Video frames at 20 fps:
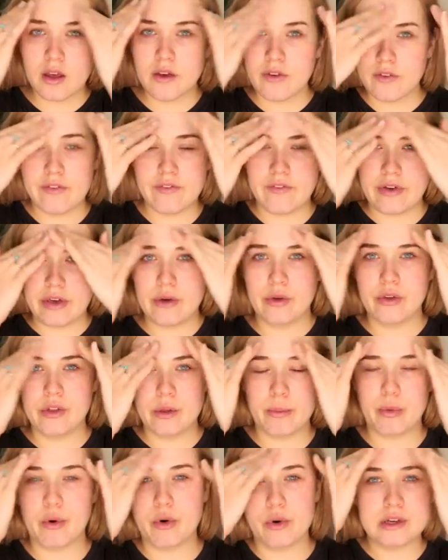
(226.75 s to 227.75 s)
fill
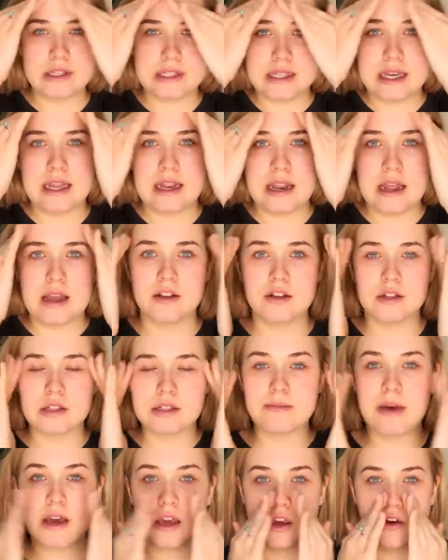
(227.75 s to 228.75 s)
the pores in and
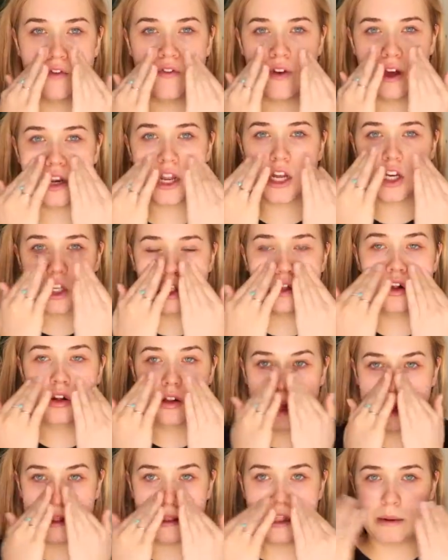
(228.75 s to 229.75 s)
just make your foundation
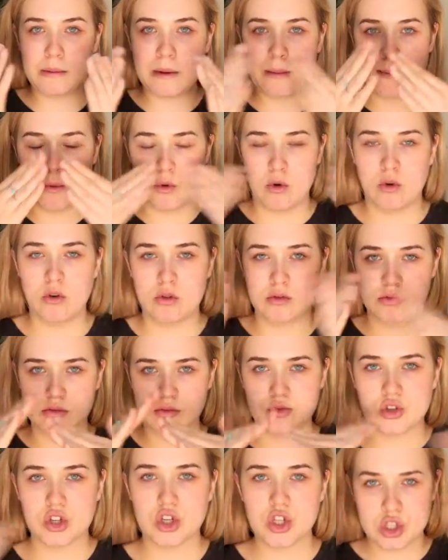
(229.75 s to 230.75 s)
look that little bit more
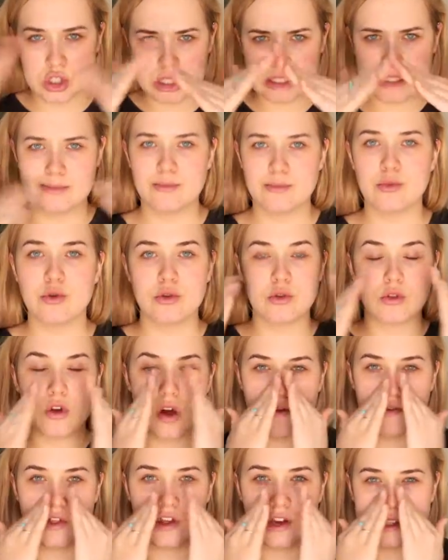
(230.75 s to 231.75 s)
smooth
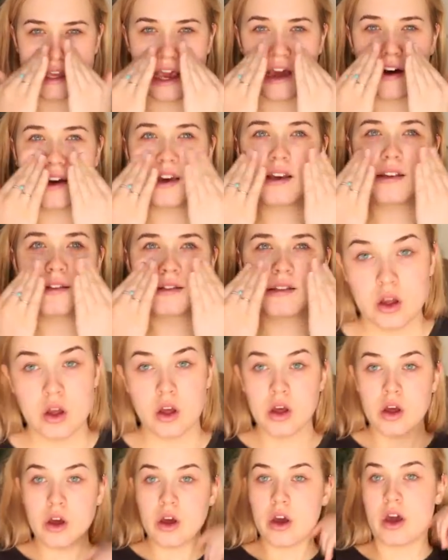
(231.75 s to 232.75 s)
over those areas.
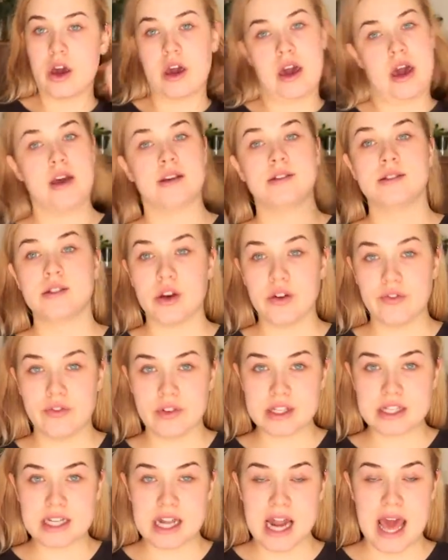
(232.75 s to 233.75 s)
Okay, so
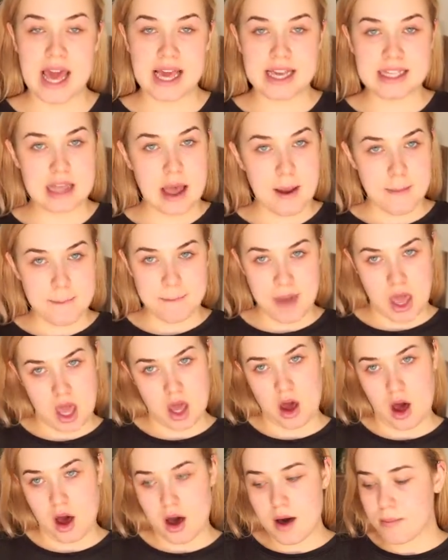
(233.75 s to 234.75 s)
for today's
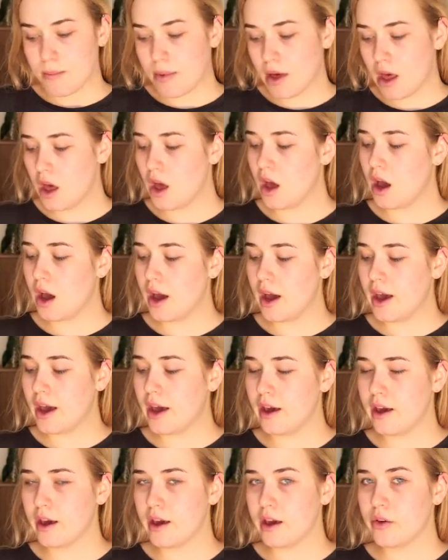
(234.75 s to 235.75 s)
makeup,
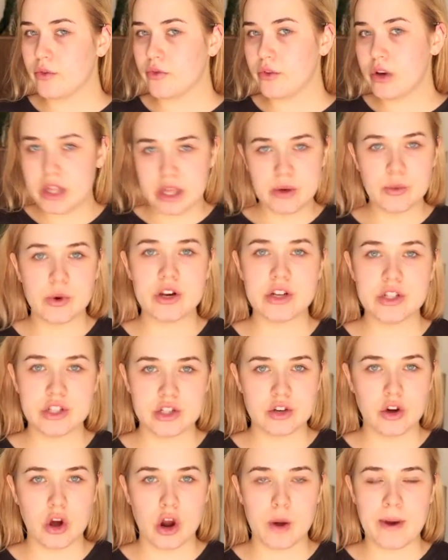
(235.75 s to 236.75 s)
I really wanted
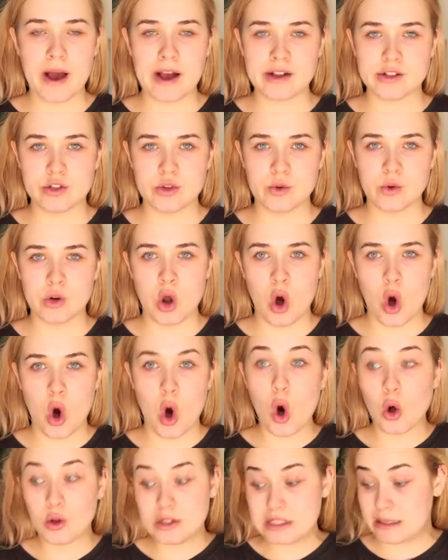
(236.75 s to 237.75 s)
to go back to an
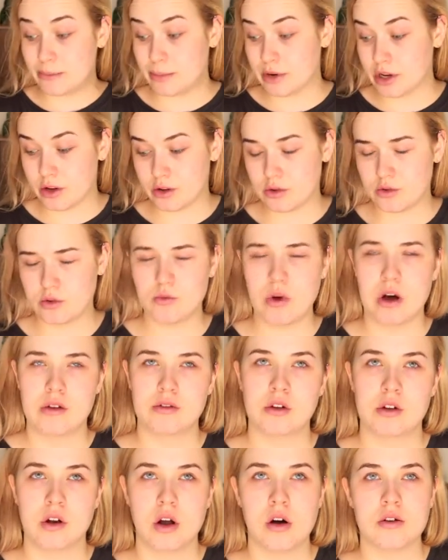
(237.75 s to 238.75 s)
oldie, but well,
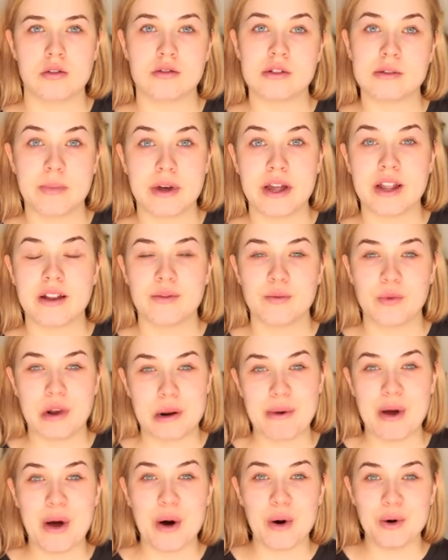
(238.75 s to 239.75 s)
not old, but one of my